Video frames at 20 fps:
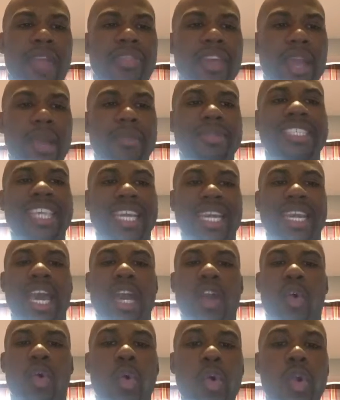I think I'm checking
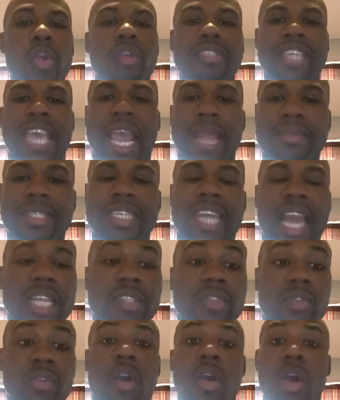out an Orioles game
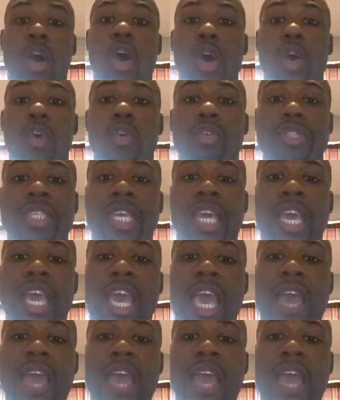tonight, so go O's.